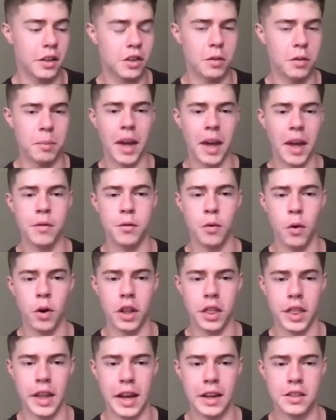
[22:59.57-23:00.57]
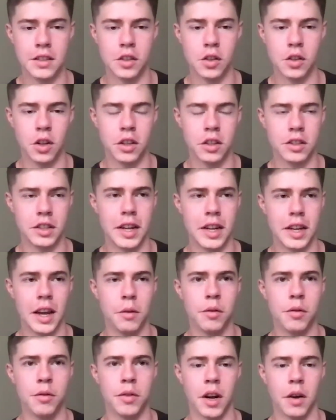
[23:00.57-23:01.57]
to make $40,000 a
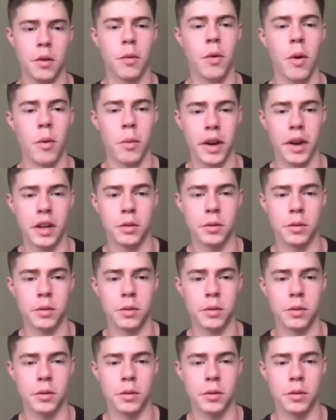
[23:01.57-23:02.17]
day with like what we're